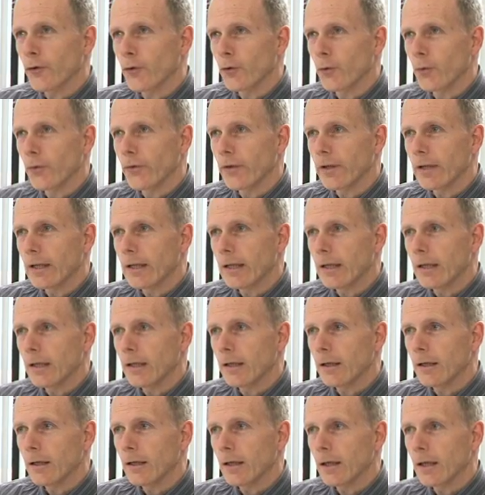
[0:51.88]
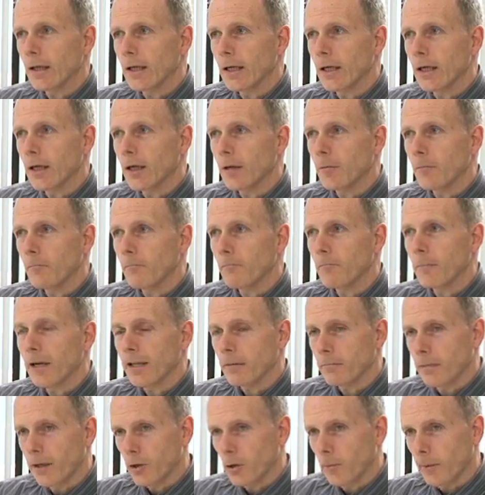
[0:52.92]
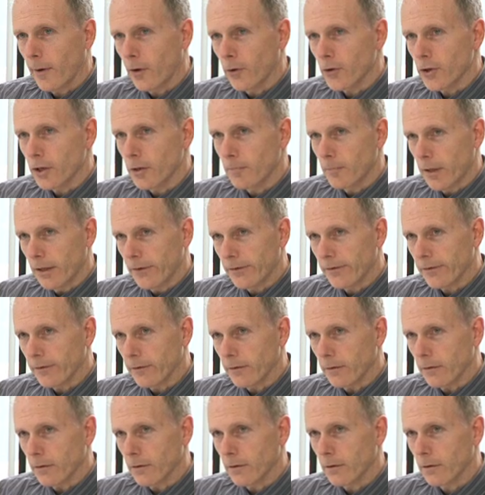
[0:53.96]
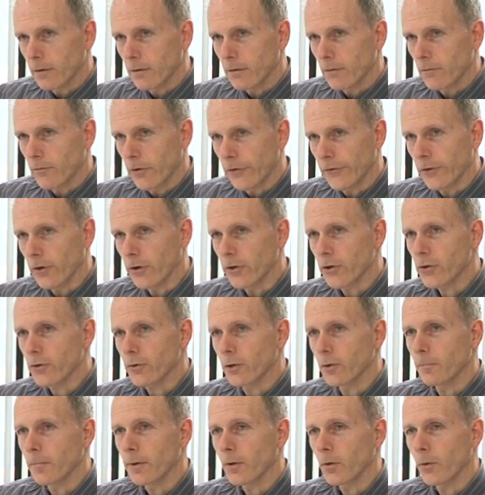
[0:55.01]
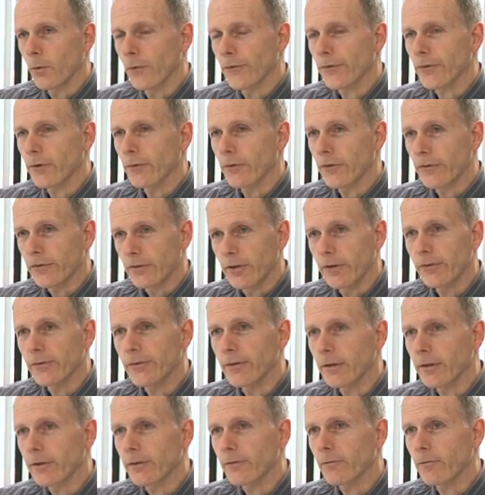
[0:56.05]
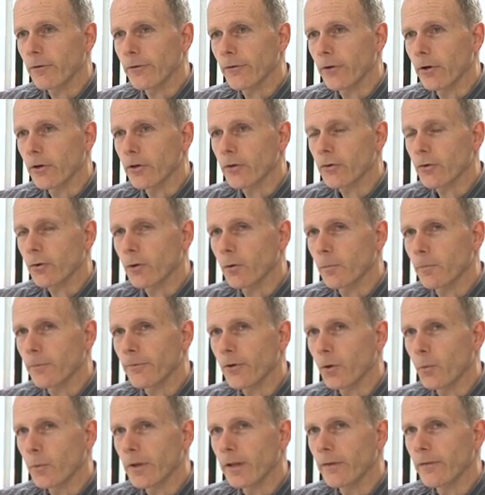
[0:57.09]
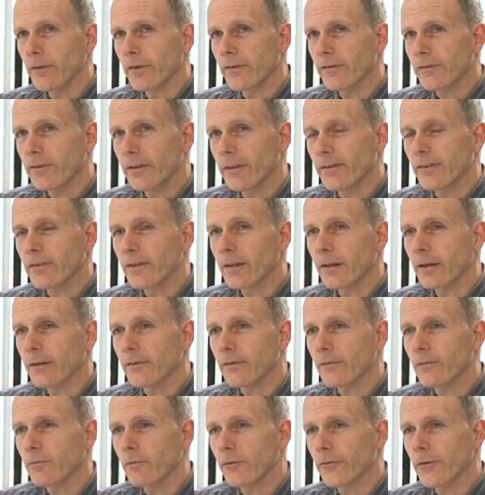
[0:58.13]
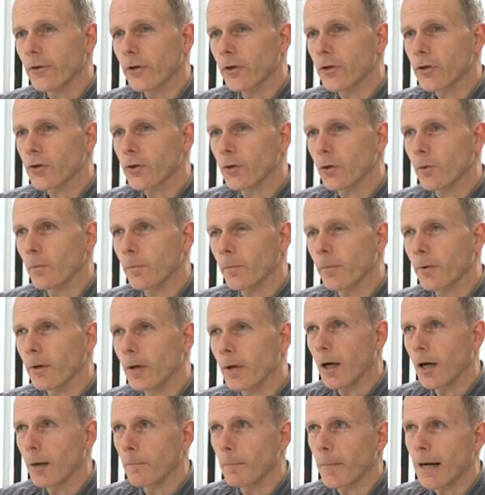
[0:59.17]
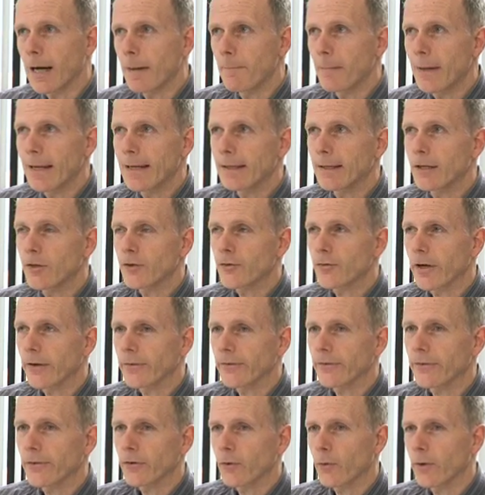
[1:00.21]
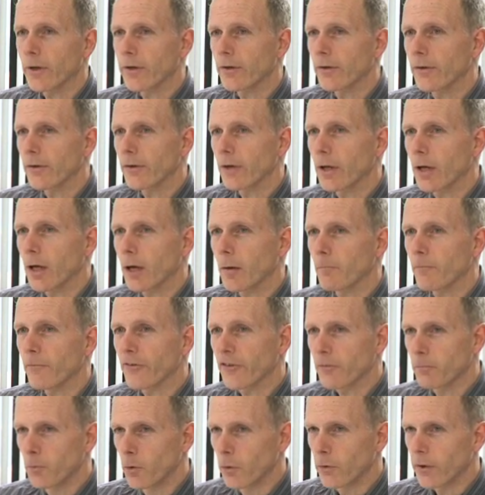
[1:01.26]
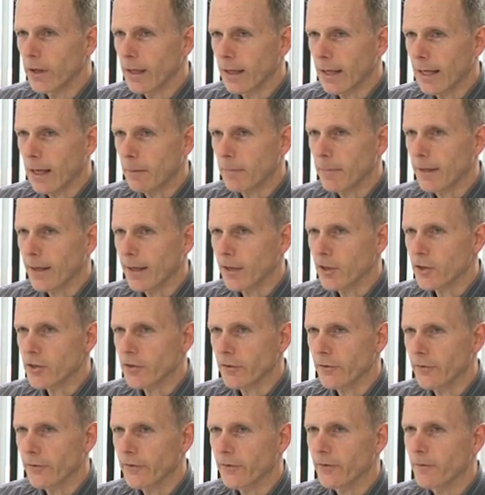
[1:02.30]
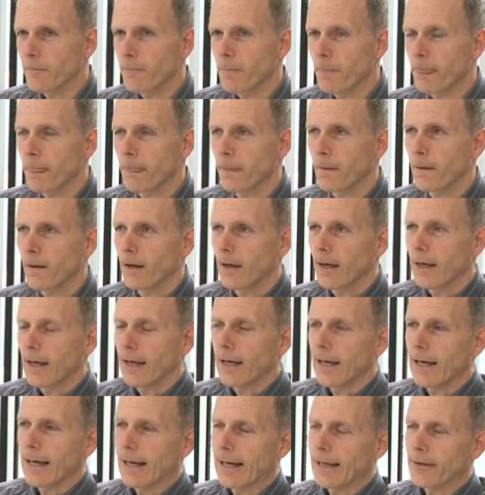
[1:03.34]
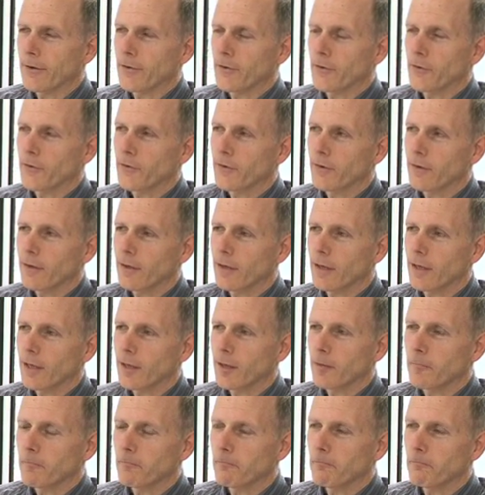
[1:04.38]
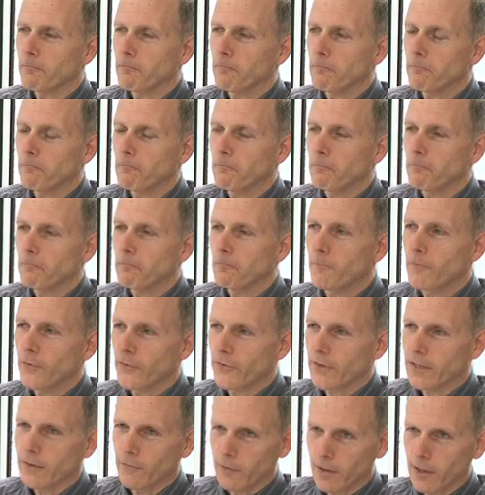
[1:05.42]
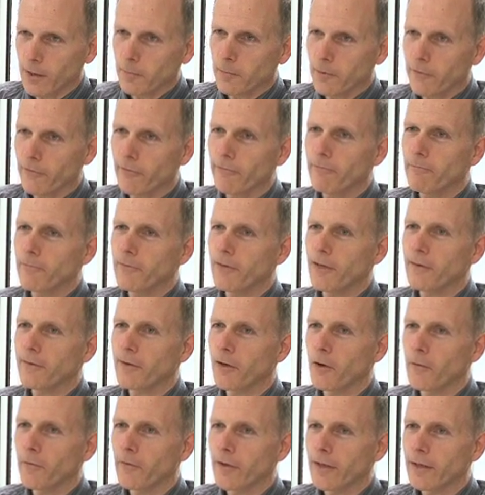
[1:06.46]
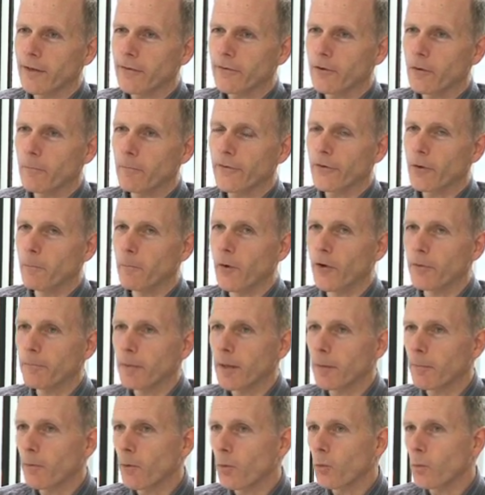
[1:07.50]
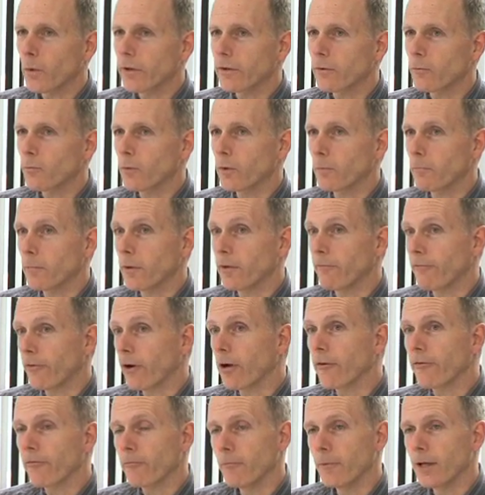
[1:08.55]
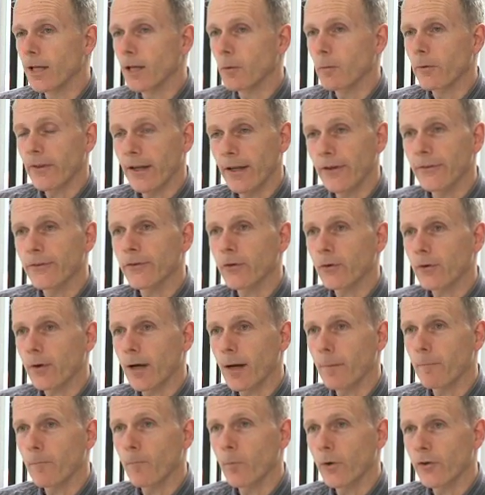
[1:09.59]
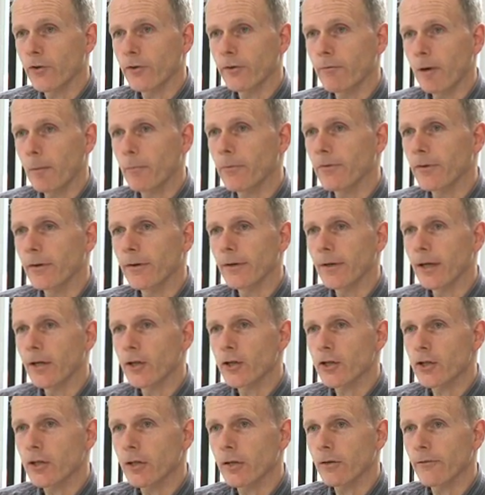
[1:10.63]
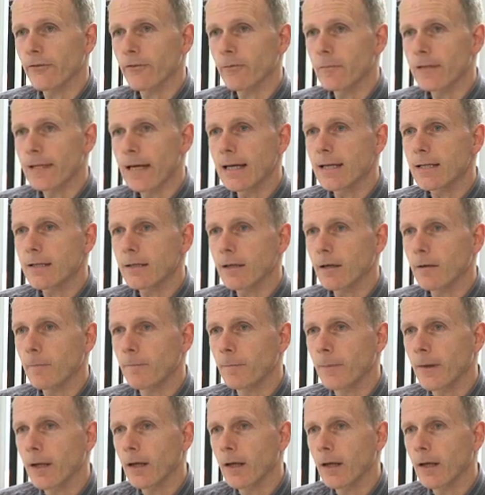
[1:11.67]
to the mathematical biology and medicine research group and also the statistics research group. So within the statistics research group, my main interests are in smoothing applications. And just to give a little bit of detail for this, so most people would be very familiar with a histogram, which is a representation of some data,